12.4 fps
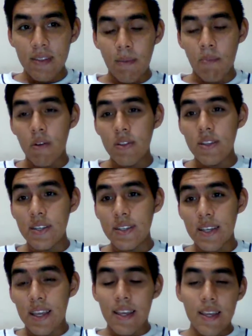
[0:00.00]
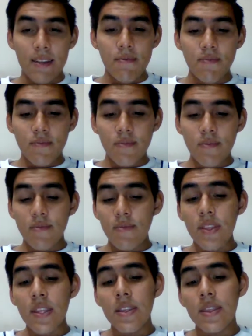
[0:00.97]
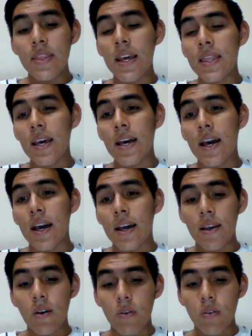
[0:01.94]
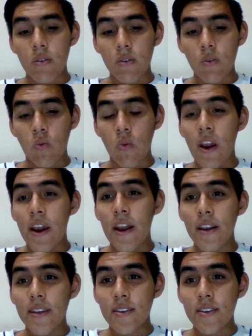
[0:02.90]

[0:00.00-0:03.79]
problem is that we are